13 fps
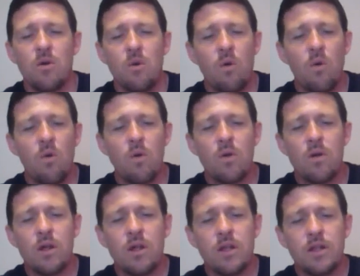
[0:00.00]

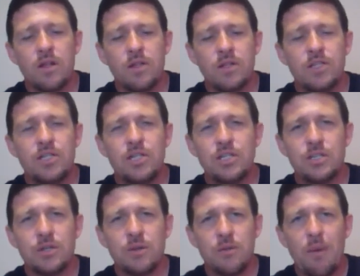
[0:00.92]
or to
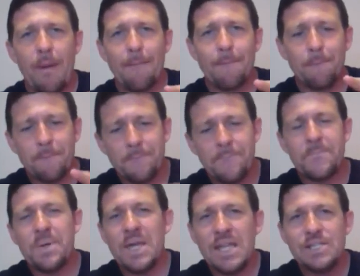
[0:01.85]
just
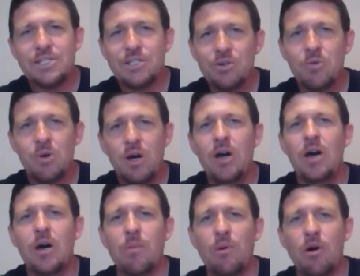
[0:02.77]
beat you
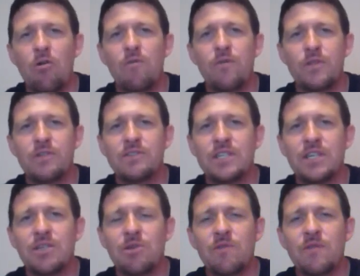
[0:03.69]
up over the
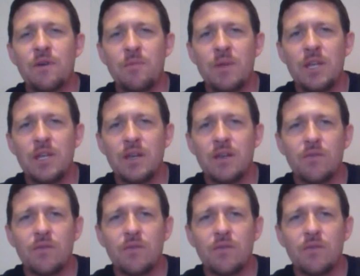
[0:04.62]
sin you've committed